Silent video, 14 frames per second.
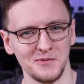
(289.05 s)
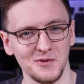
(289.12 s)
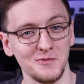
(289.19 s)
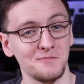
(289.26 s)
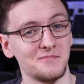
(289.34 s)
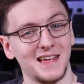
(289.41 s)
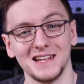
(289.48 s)

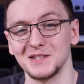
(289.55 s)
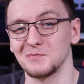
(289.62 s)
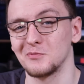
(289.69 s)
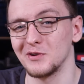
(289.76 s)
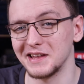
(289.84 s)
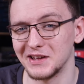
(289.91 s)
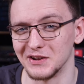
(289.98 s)
Well, that's
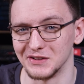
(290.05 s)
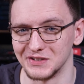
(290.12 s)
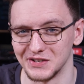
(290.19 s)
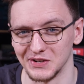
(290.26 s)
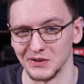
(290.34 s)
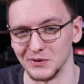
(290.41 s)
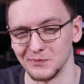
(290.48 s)
pretty good
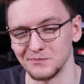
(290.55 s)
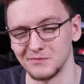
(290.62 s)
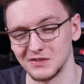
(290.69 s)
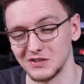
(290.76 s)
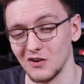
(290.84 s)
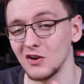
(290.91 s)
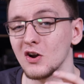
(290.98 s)
too.
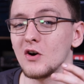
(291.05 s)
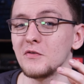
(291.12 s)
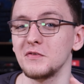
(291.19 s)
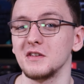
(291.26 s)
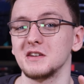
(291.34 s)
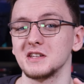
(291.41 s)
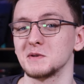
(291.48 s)
Starting
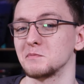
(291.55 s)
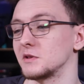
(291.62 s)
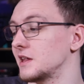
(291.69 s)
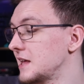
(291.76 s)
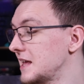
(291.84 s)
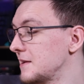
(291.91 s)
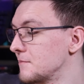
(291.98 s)
off the
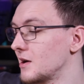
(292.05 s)
display,